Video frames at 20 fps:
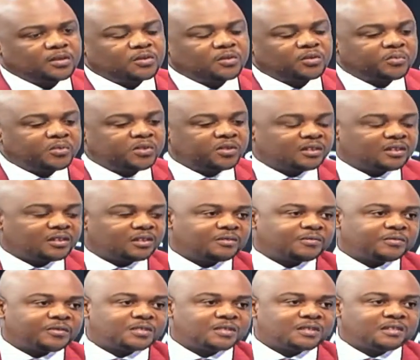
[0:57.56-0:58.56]
Good morning,
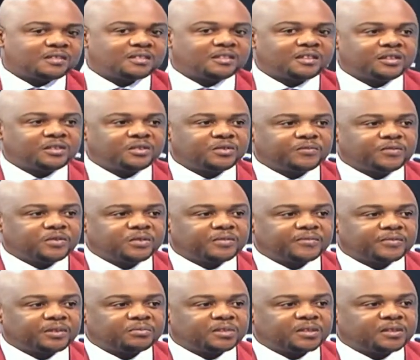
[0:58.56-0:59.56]
Elvis, and thank you for
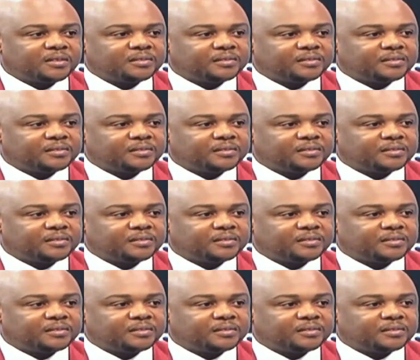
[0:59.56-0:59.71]
having me.